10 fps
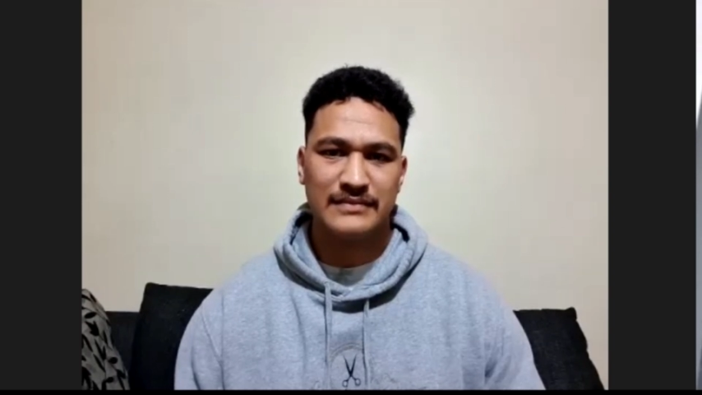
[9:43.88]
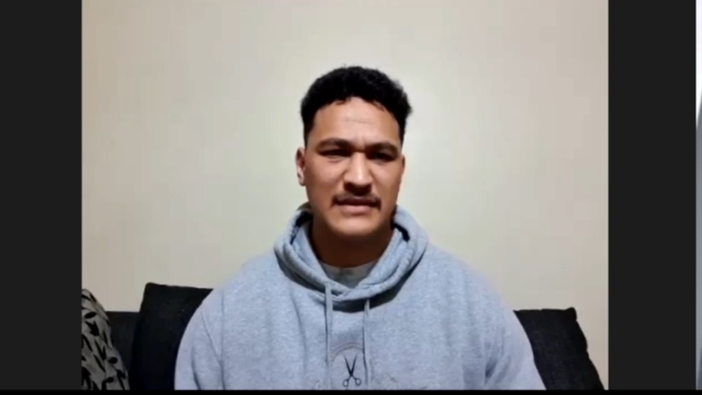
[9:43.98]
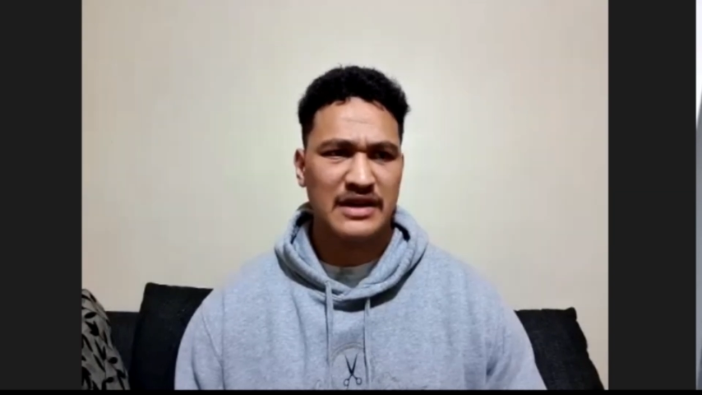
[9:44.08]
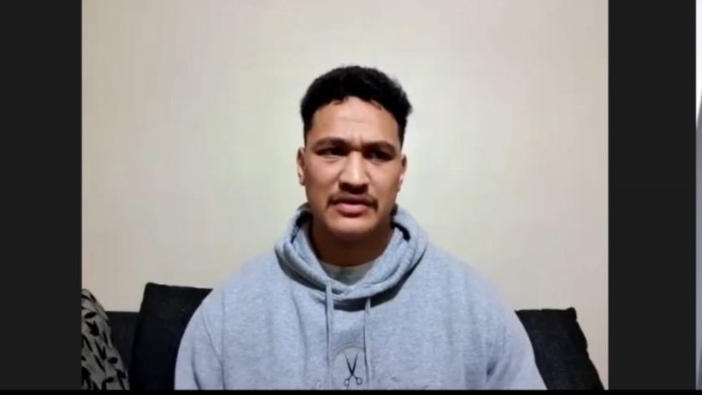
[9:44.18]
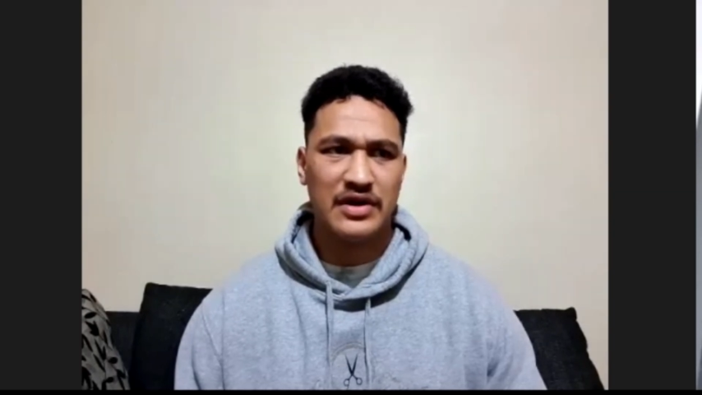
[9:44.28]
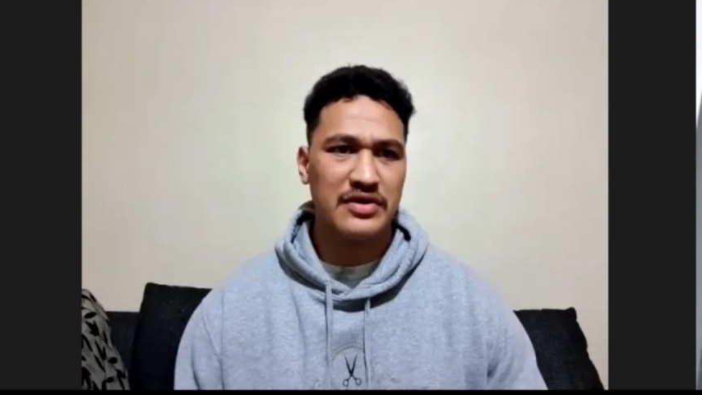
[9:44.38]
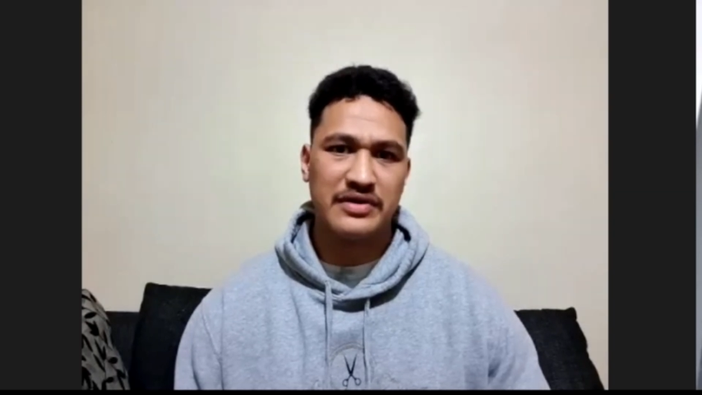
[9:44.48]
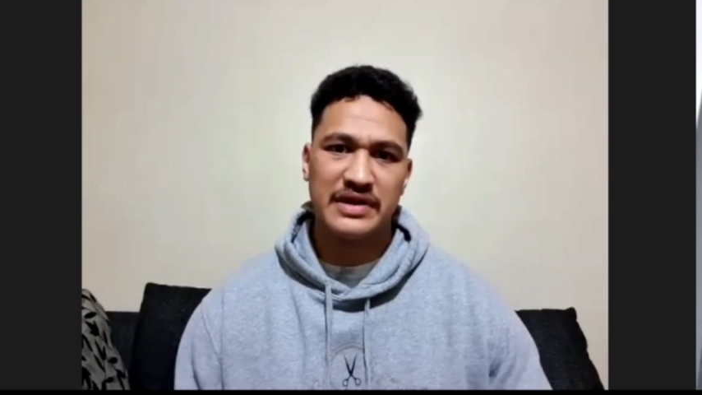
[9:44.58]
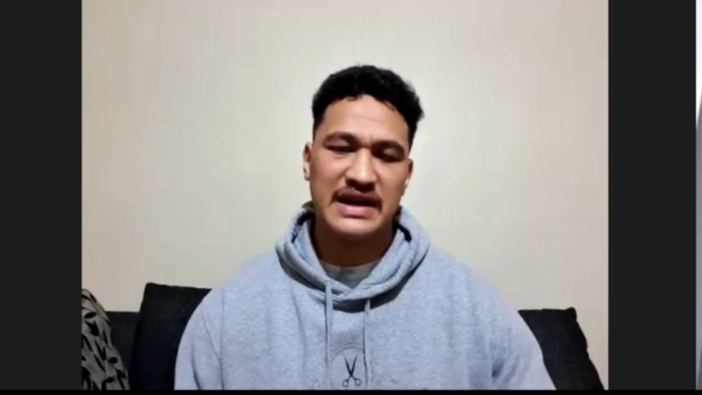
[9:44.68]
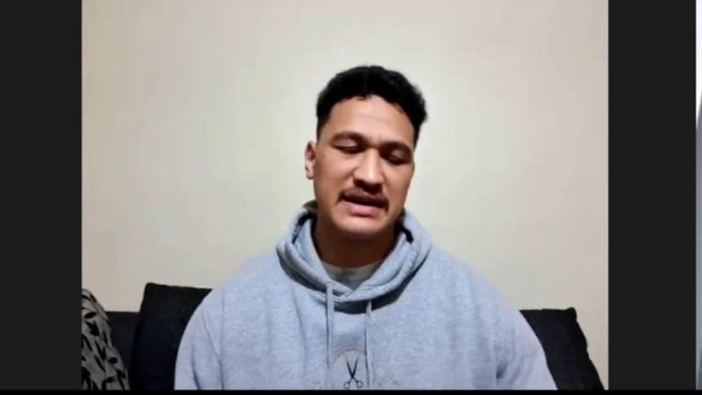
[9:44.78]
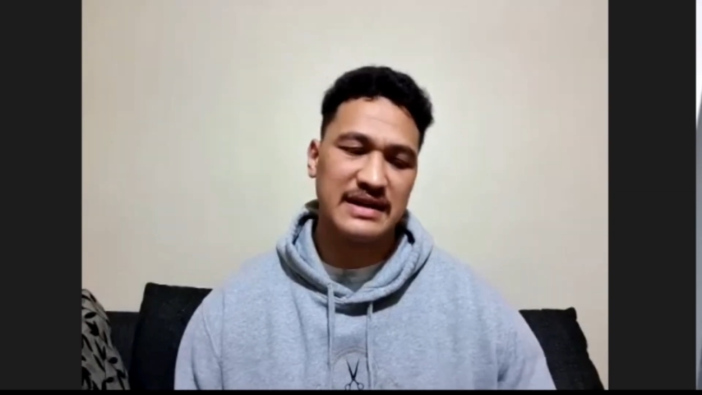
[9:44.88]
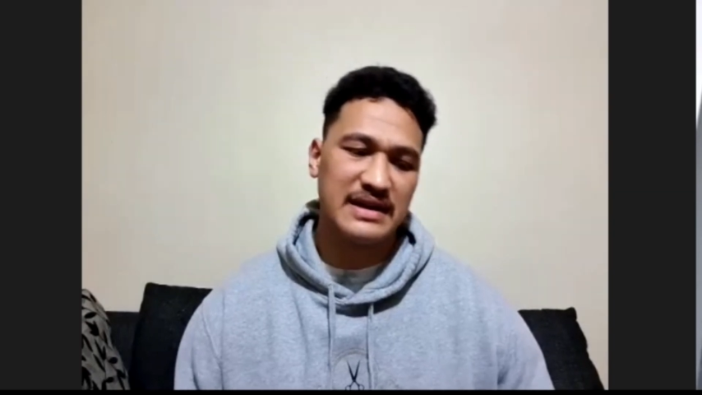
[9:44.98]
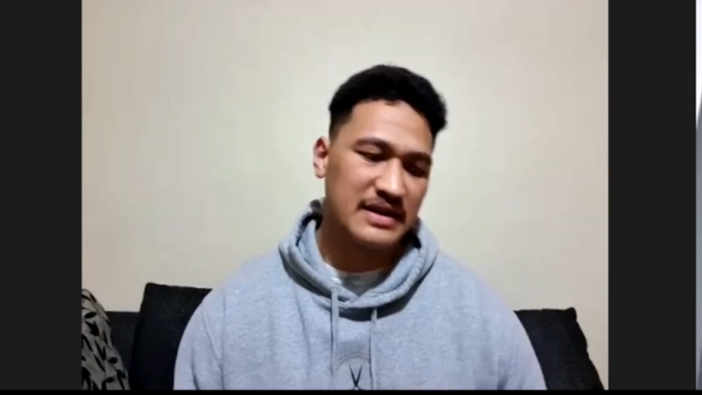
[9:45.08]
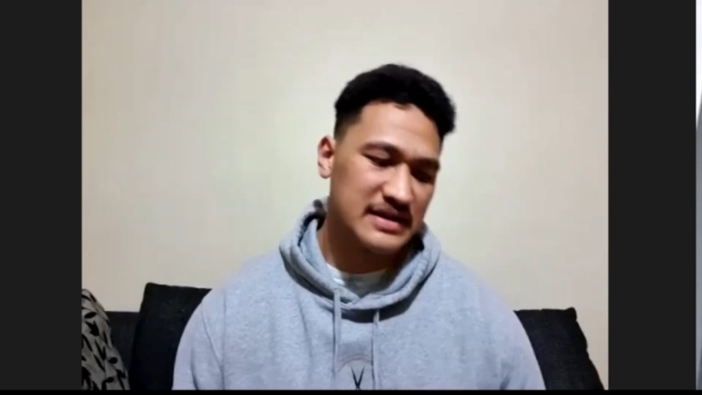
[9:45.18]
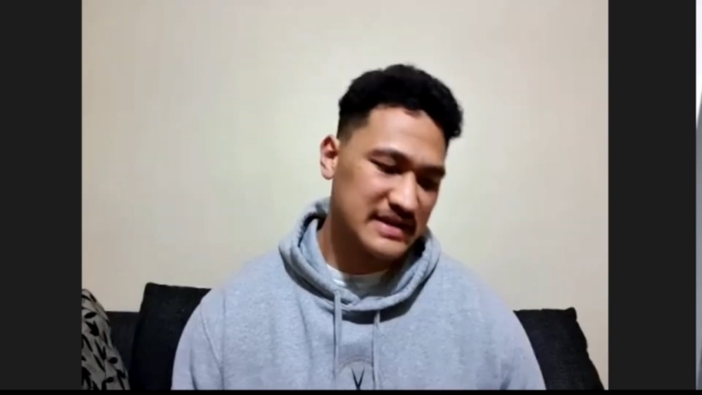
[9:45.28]

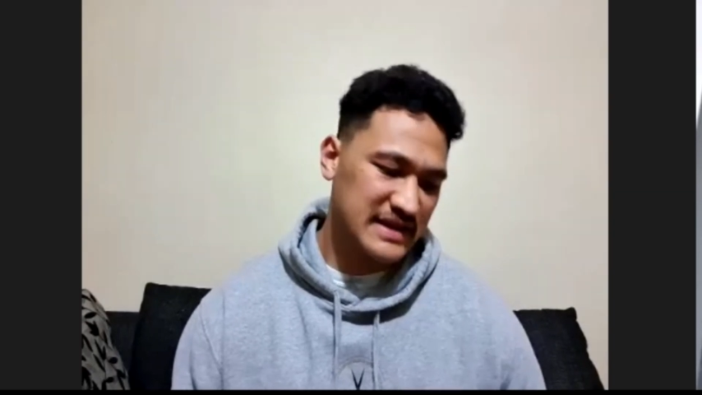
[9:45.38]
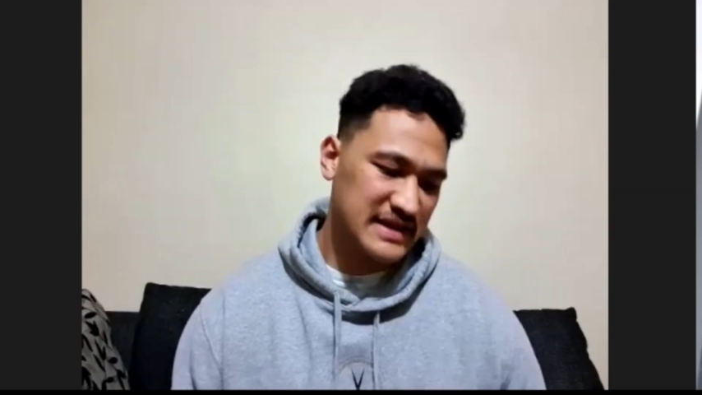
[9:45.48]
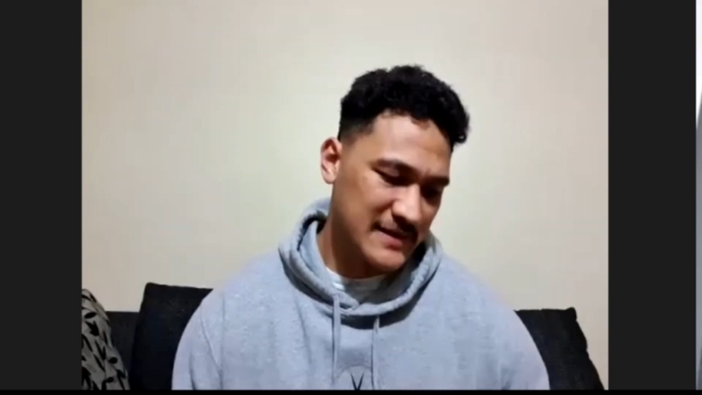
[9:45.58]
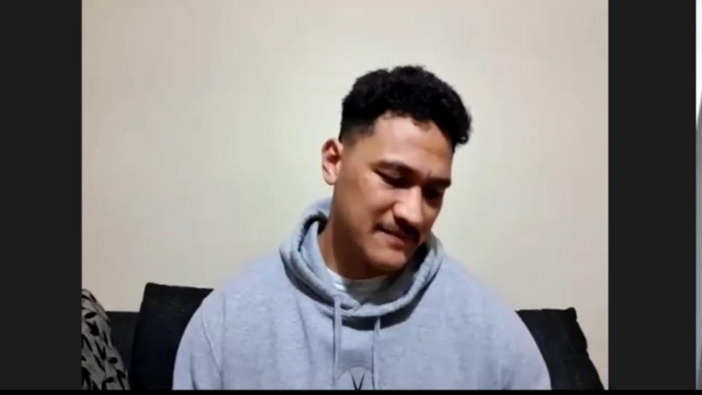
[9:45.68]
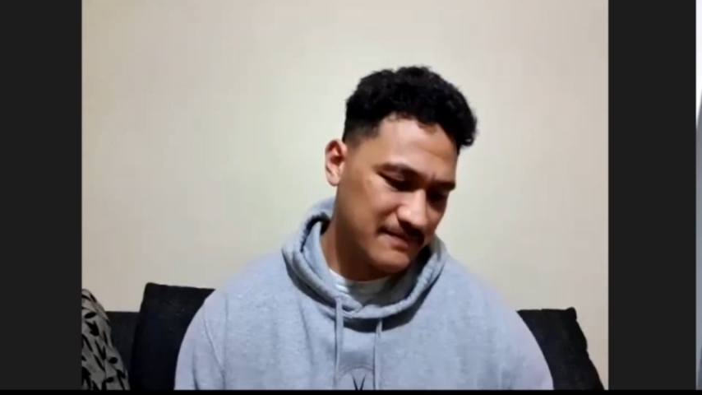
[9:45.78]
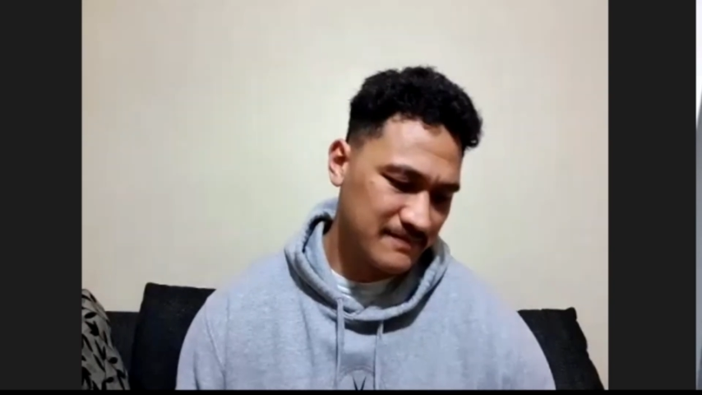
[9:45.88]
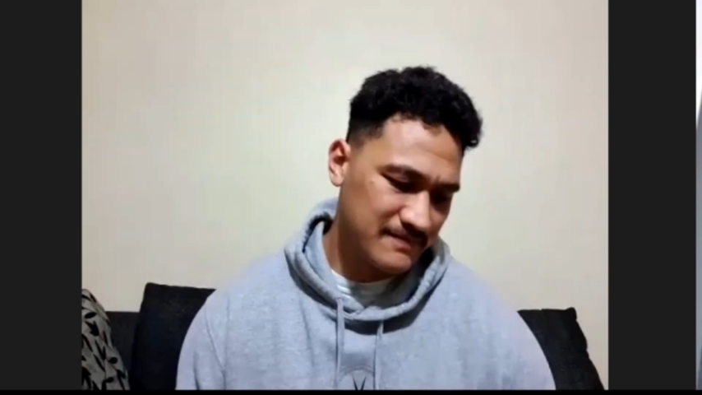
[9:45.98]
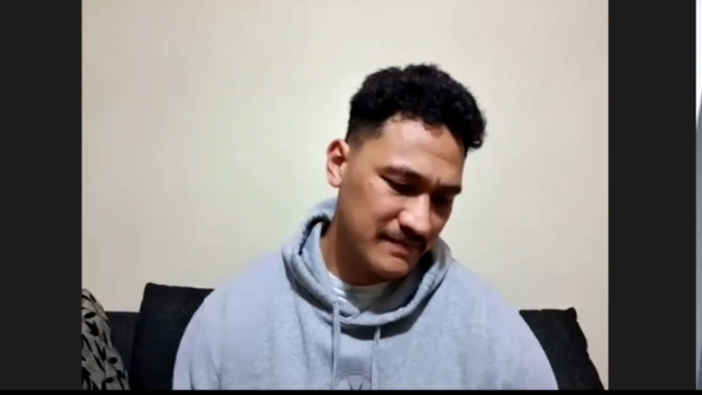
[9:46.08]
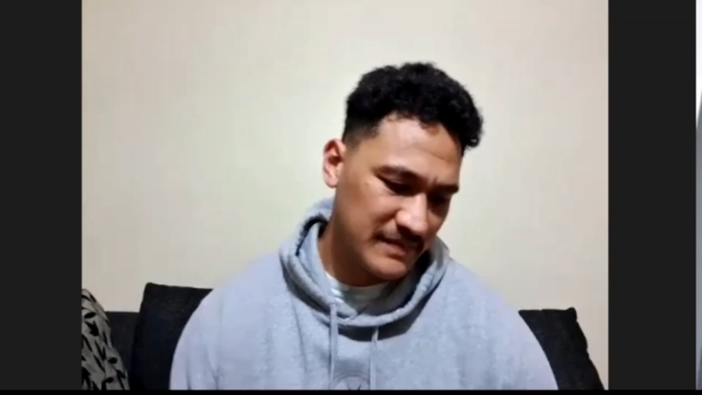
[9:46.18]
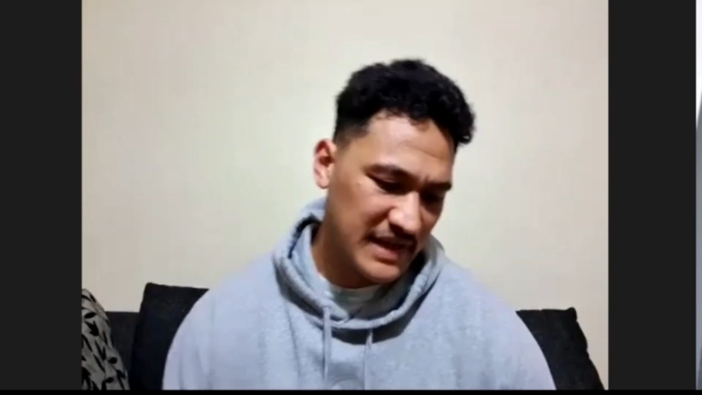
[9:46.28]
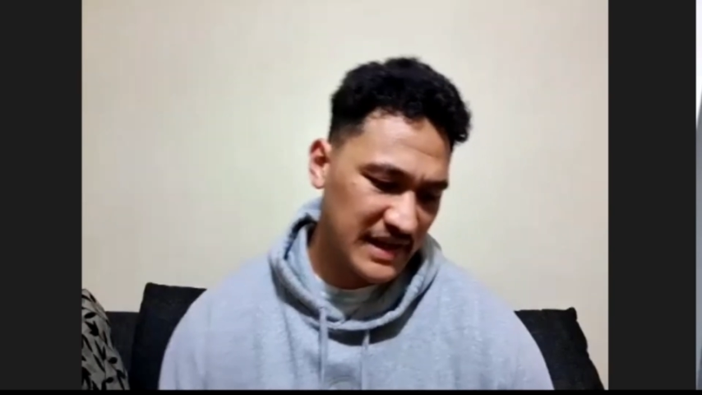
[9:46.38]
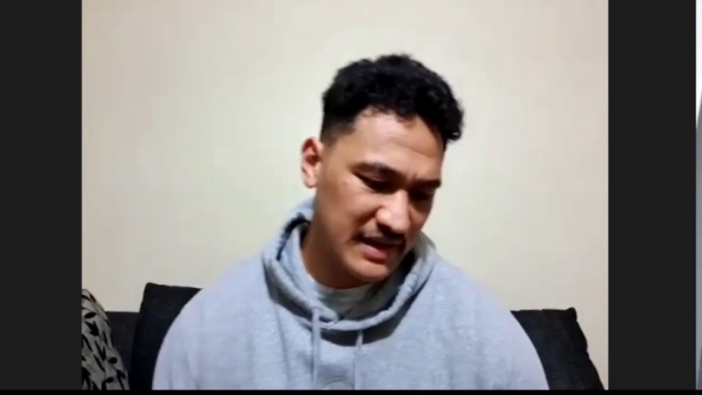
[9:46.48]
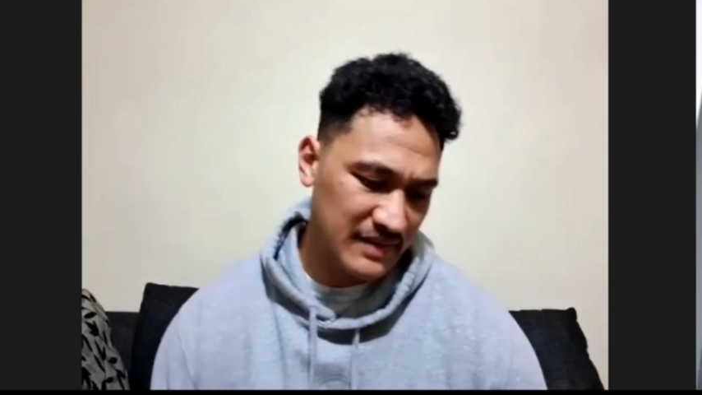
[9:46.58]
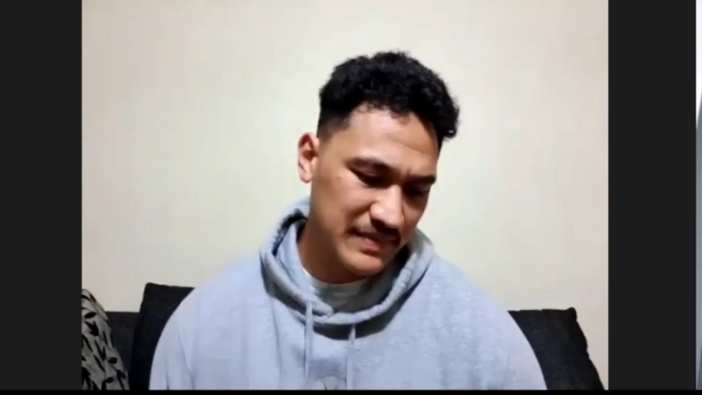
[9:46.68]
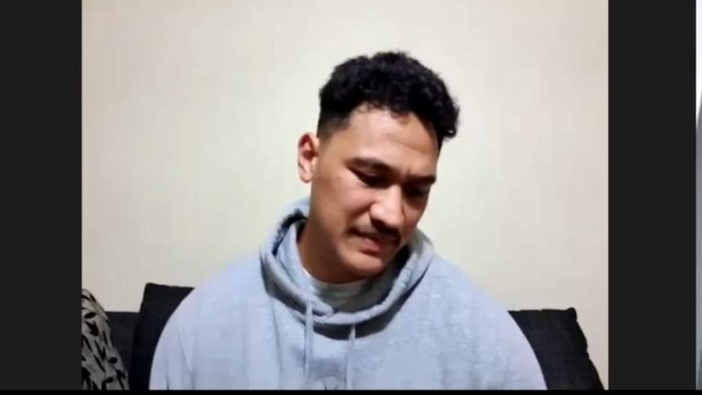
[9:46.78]
No, because yeah,